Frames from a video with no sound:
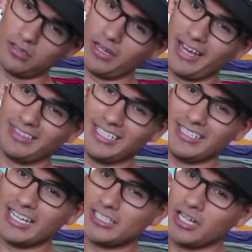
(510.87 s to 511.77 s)
I think
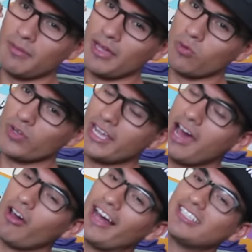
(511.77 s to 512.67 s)
that's all, man. We
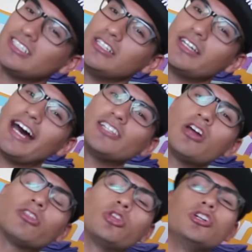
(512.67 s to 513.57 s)
out. I'll see you guys
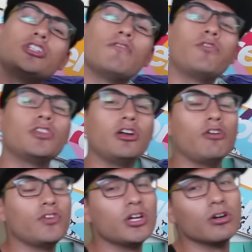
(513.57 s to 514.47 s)
on Thursday for the
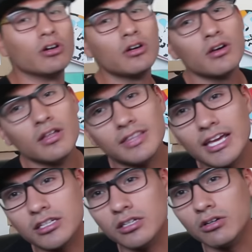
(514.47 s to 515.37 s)
review.
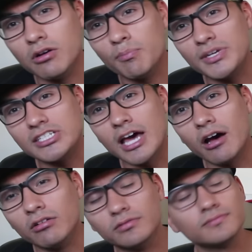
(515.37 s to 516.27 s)
Thank you. Peace out.